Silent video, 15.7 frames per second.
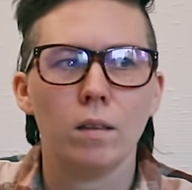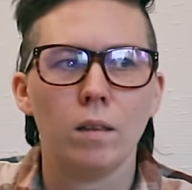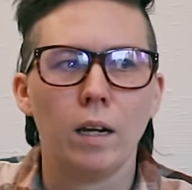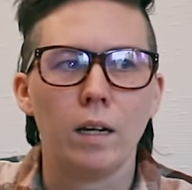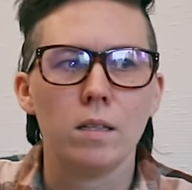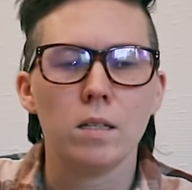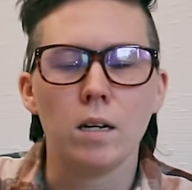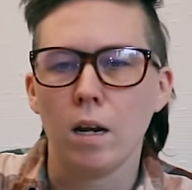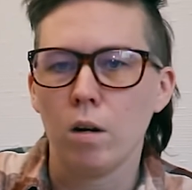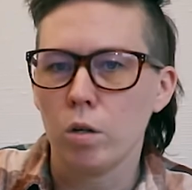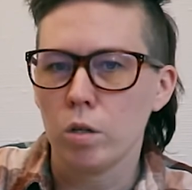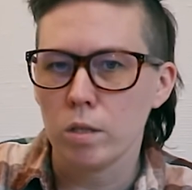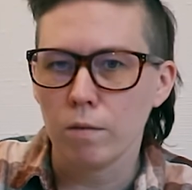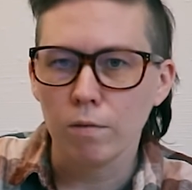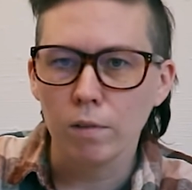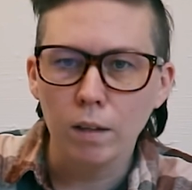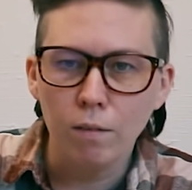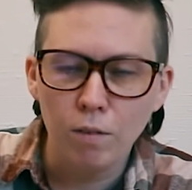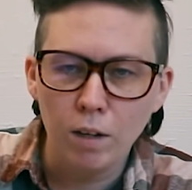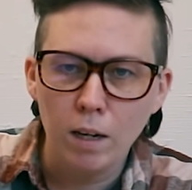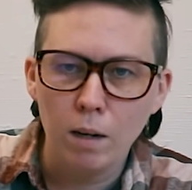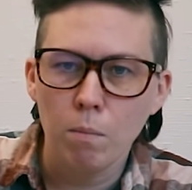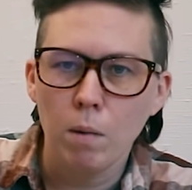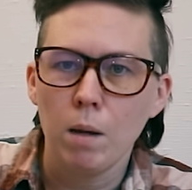like standards of
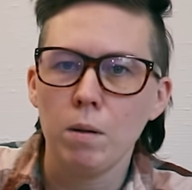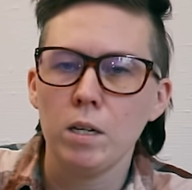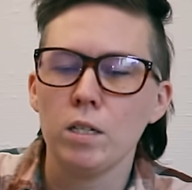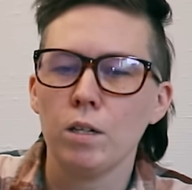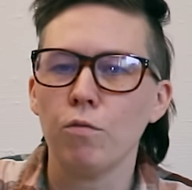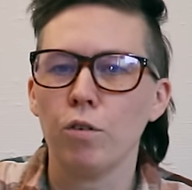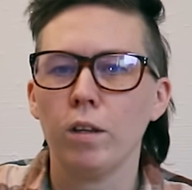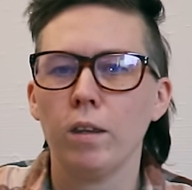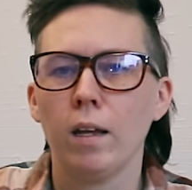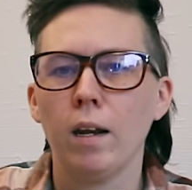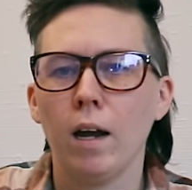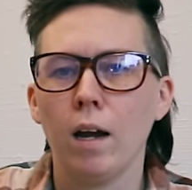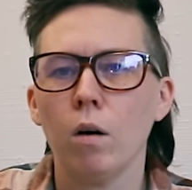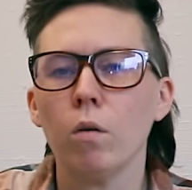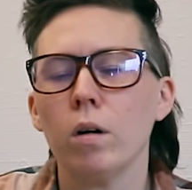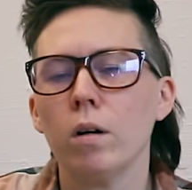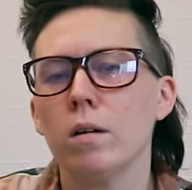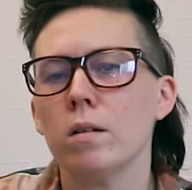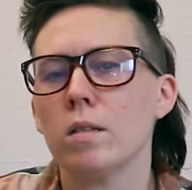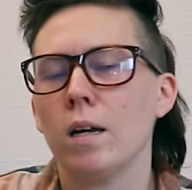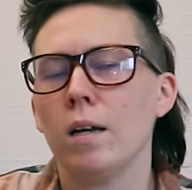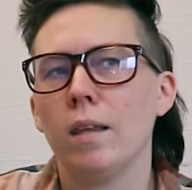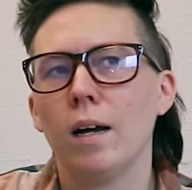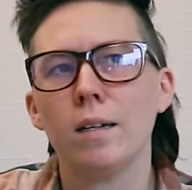living might be different than ours,
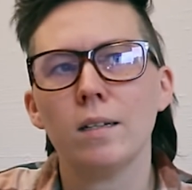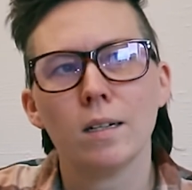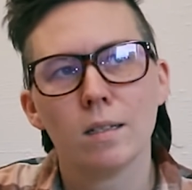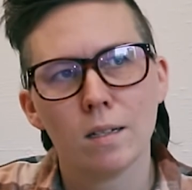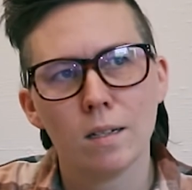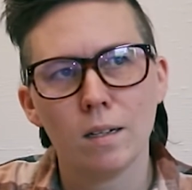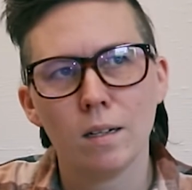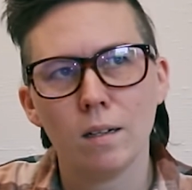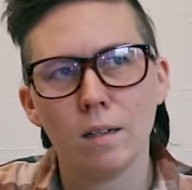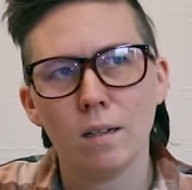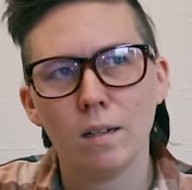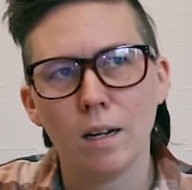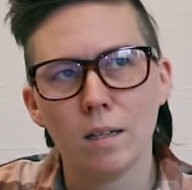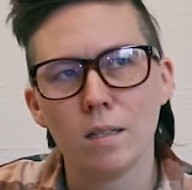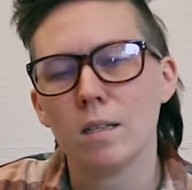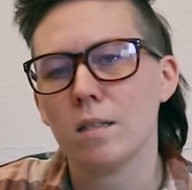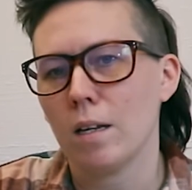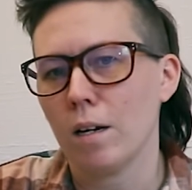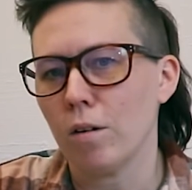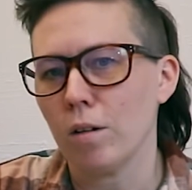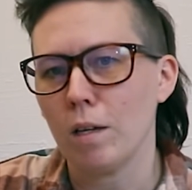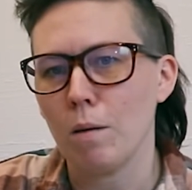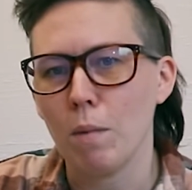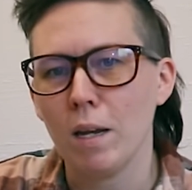and that doesn't
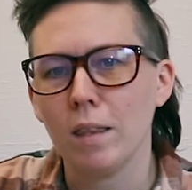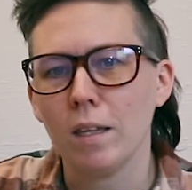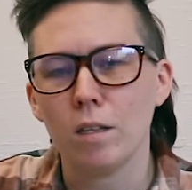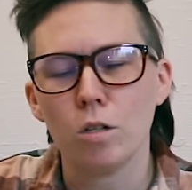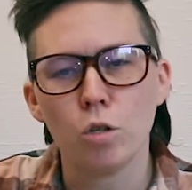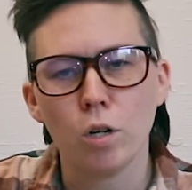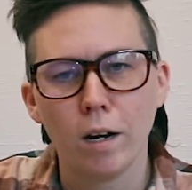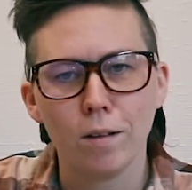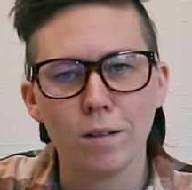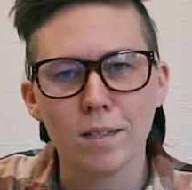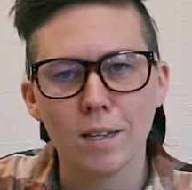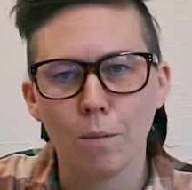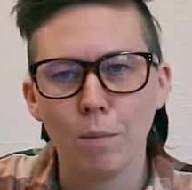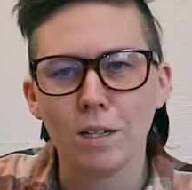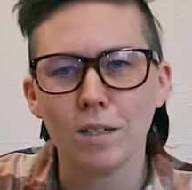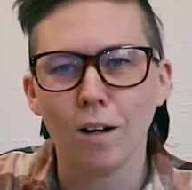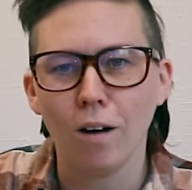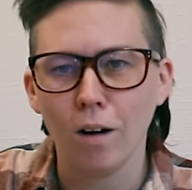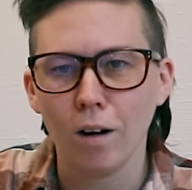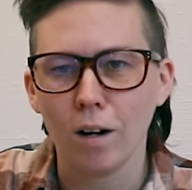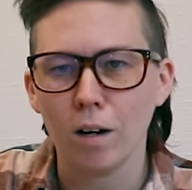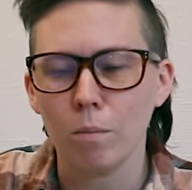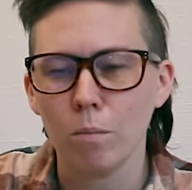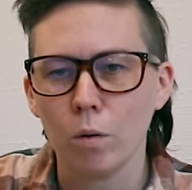necessarily mean that the child is coming to
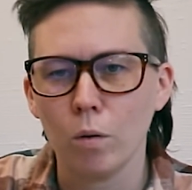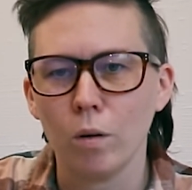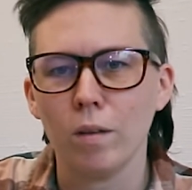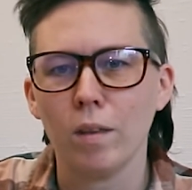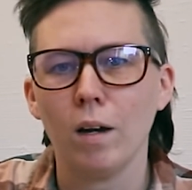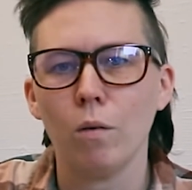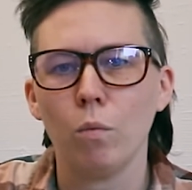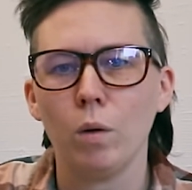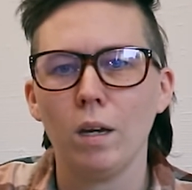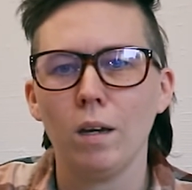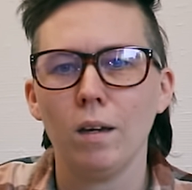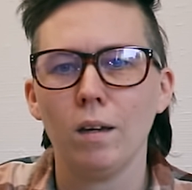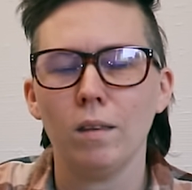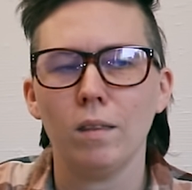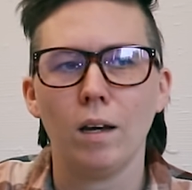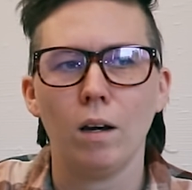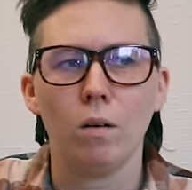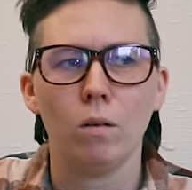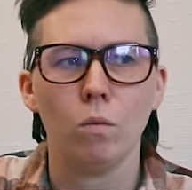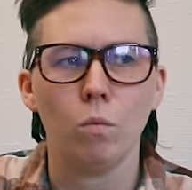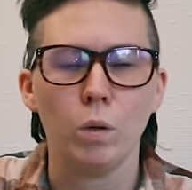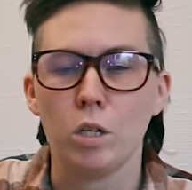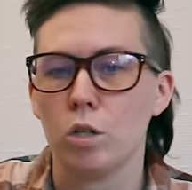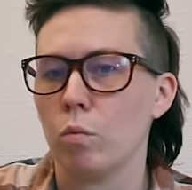harm or that
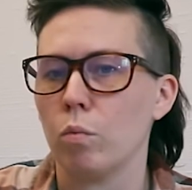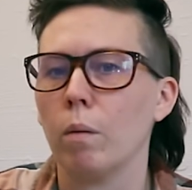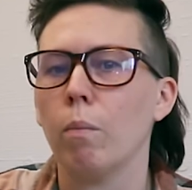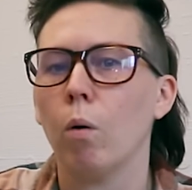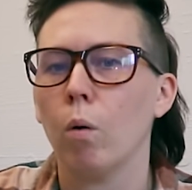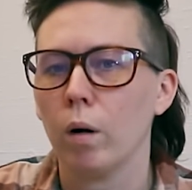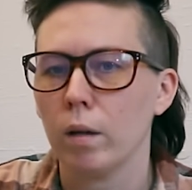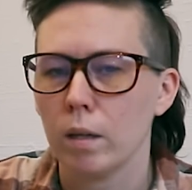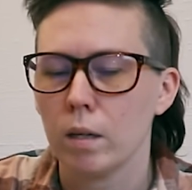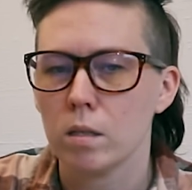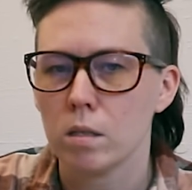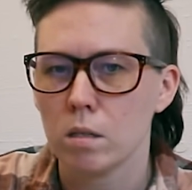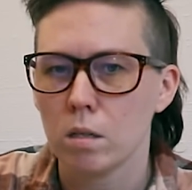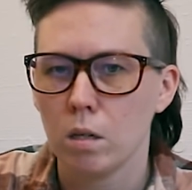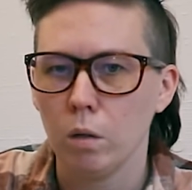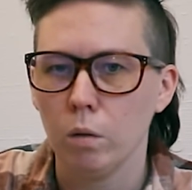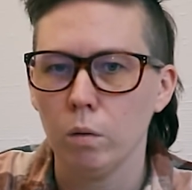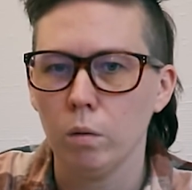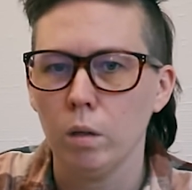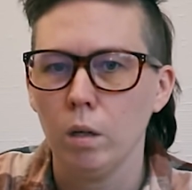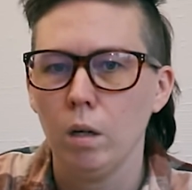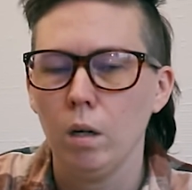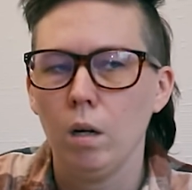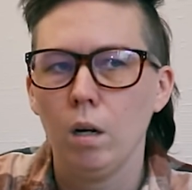we should report this to
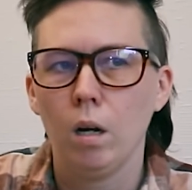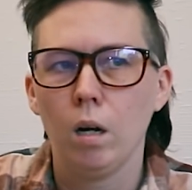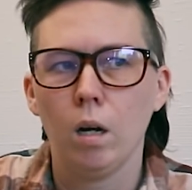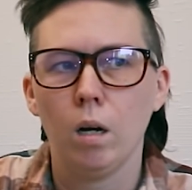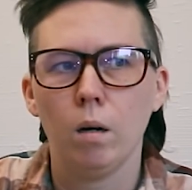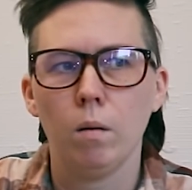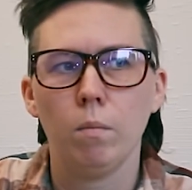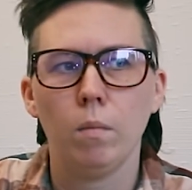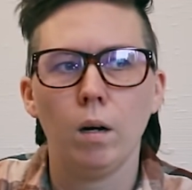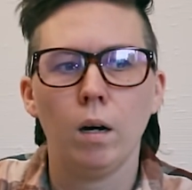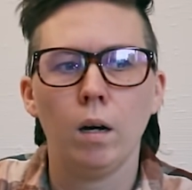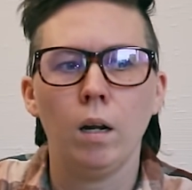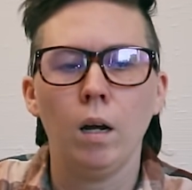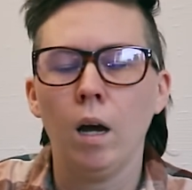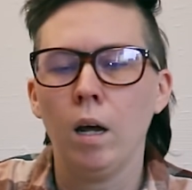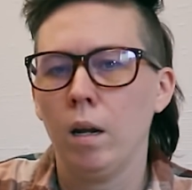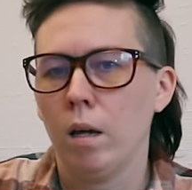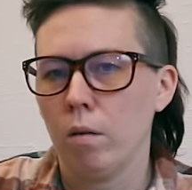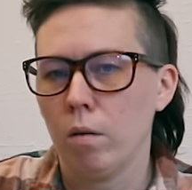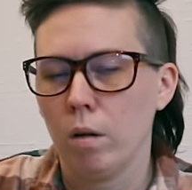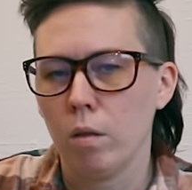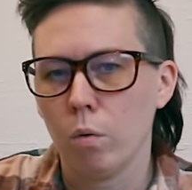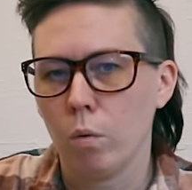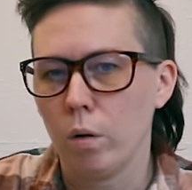
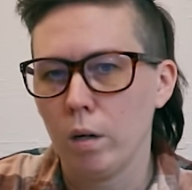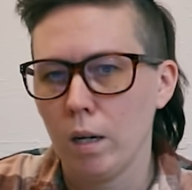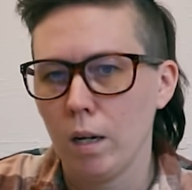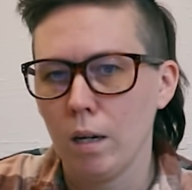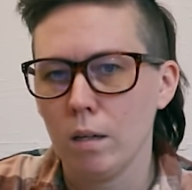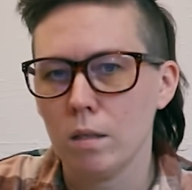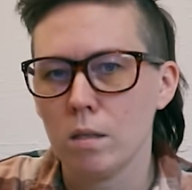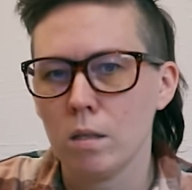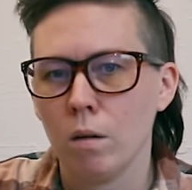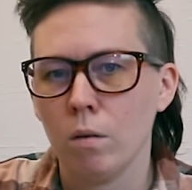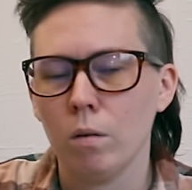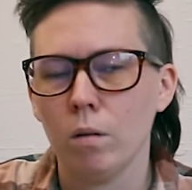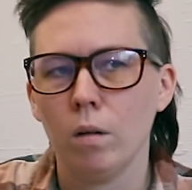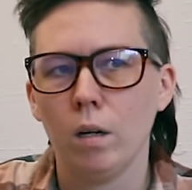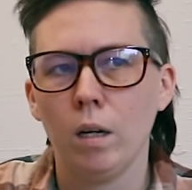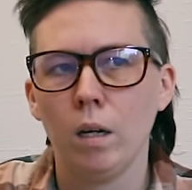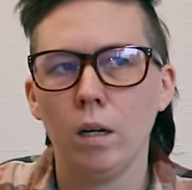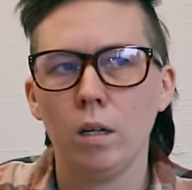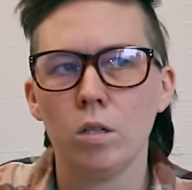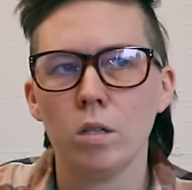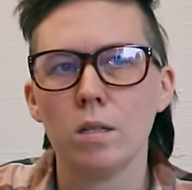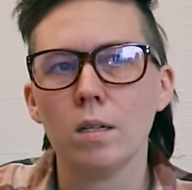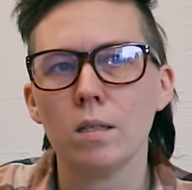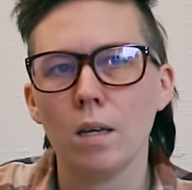another authority. So
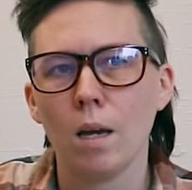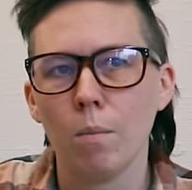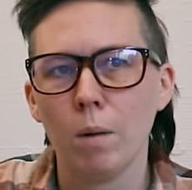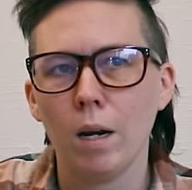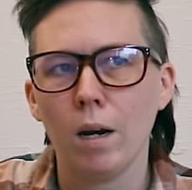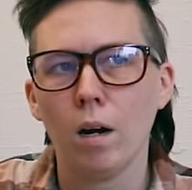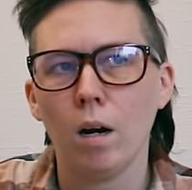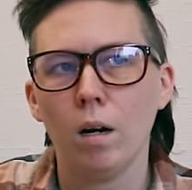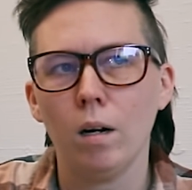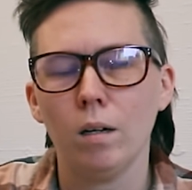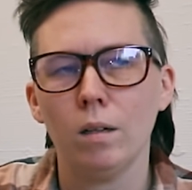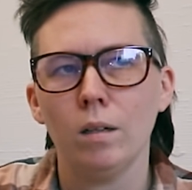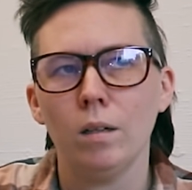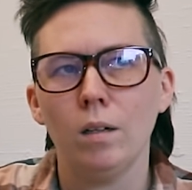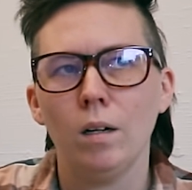just examining our